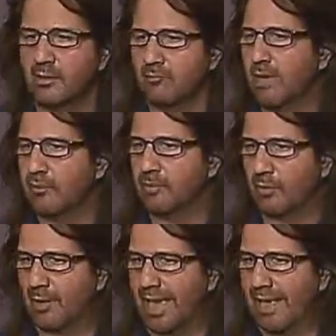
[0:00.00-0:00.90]
maybe
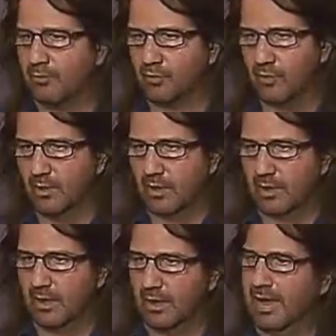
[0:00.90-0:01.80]
perhaps
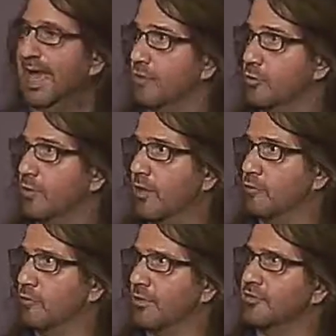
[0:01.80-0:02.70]

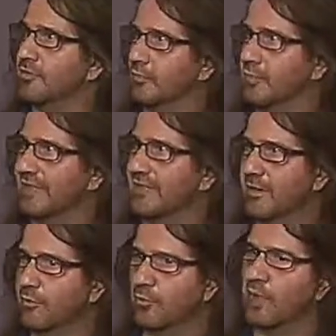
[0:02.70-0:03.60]
acupuncture and things like that
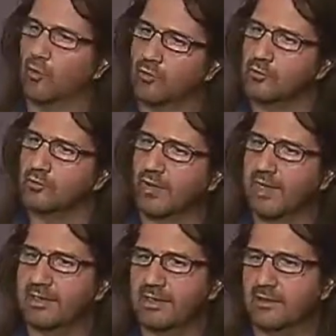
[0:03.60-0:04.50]
as well, or do you find and